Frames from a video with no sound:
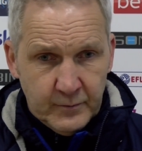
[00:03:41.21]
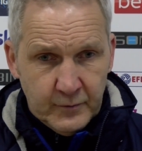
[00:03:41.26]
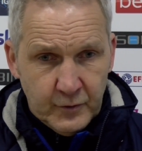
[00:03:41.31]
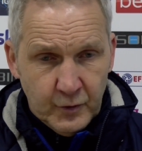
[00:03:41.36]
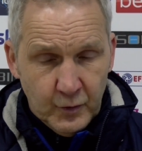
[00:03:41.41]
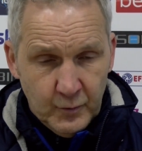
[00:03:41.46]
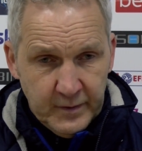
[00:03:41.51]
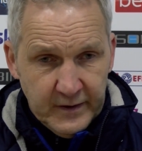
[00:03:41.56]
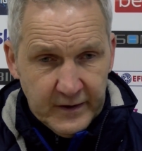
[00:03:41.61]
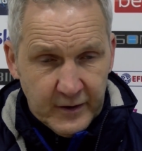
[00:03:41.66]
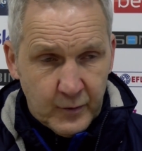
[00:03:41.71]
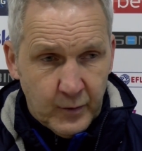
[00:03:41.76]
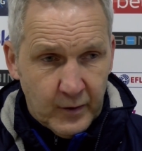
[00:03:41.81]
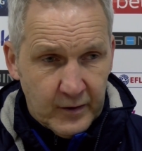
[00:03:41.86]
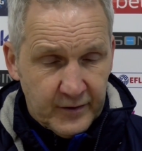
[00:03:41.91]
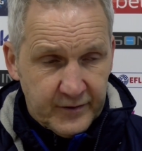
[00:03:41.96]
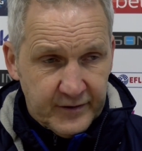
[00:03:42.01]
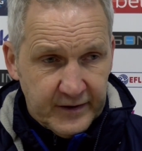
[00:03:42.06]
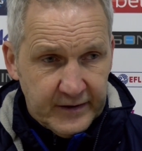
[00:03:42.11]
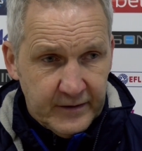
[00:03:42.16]
good bit of
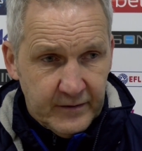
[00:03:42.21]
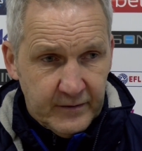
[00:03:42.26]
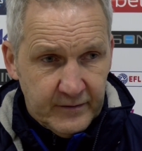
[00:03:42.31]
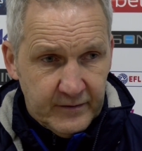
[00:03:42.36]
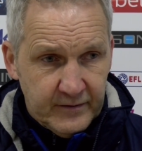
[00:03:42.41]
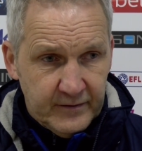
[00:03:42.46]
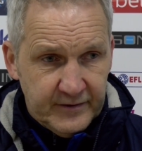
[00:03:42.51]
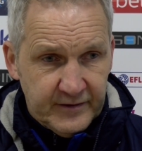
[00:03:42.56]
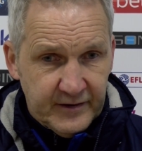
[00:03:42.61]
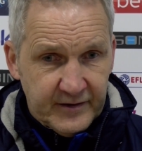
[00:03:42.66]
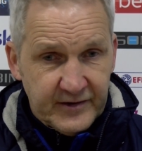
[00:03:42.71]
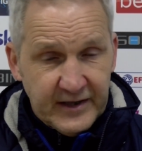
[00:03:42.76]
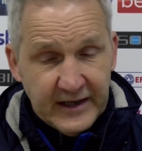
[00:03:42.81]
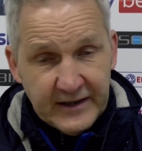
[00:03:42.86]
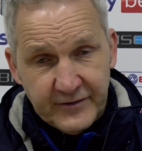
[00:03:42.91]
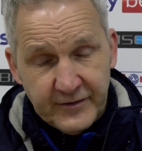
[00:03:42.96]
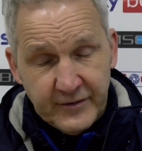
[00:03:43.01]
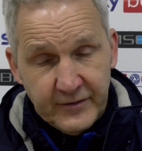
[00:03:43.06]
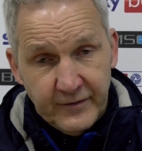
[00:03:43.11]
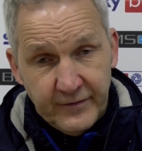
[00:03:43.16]
quality. It's a
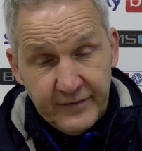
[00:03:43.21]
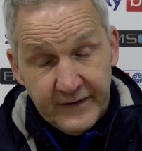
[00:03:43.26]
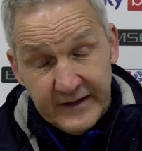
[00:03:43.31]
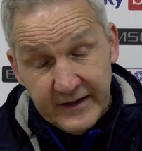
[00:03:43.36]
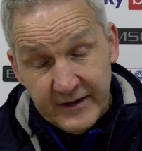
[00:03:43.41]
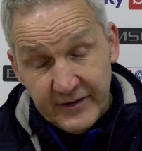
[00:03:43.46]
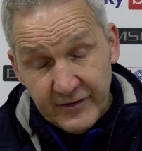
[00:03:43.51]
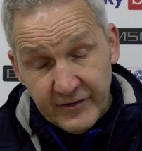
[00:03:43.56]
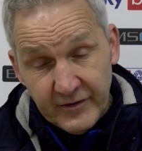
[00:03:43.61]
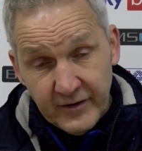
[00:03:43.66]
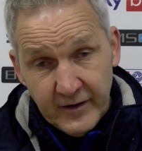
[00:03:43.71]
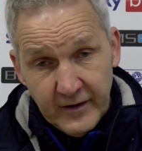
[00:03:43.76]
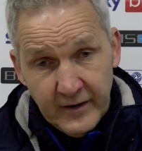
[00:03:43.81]
touch and a finish.